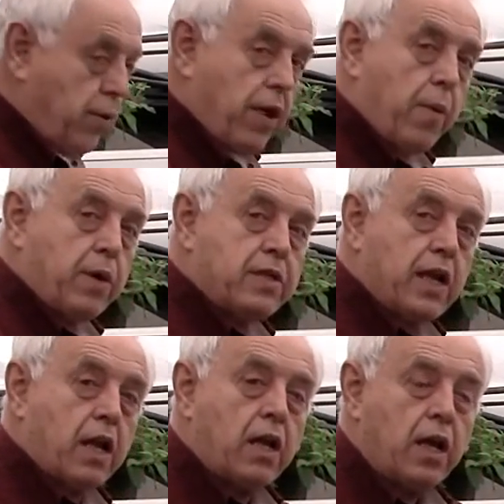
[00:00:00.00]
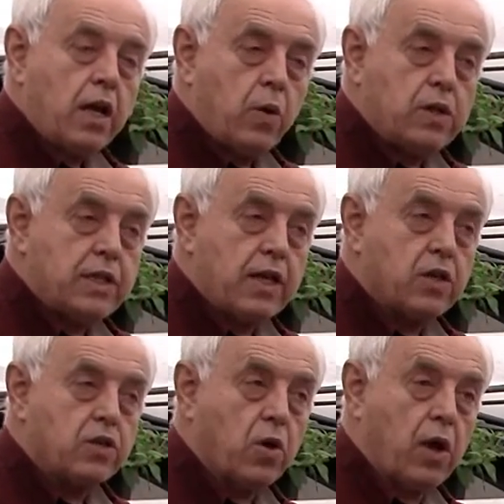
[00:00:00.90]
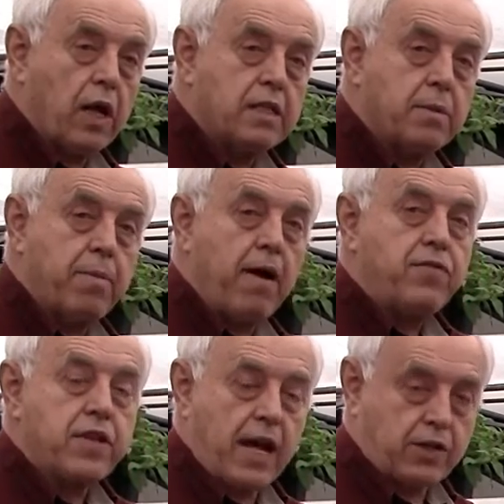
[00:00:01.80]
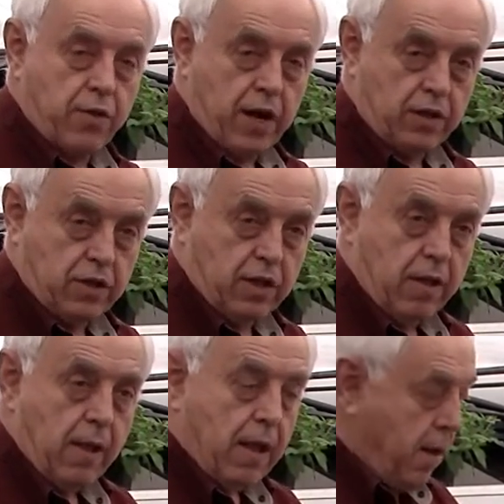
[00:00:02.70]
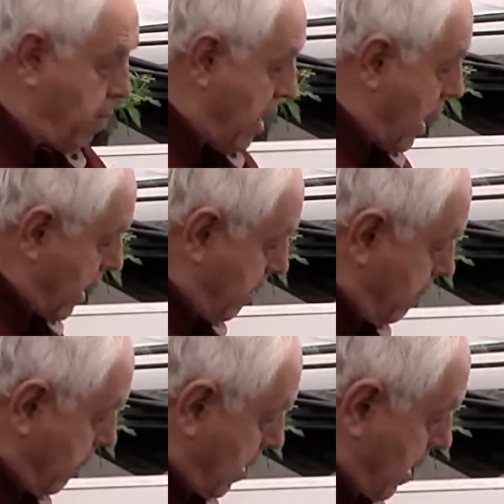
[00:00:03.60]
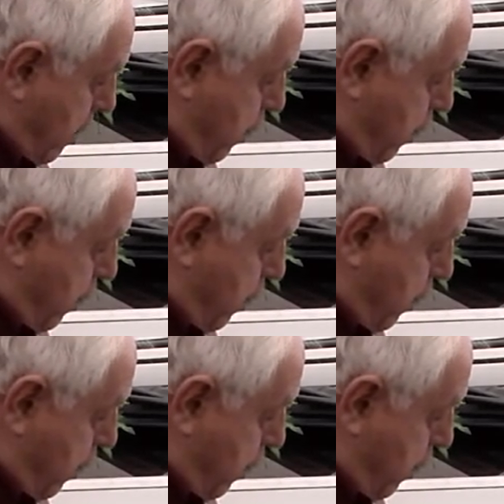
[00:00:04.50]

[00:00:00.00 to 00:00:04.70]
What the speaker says: then we say the soil is above saturation. But if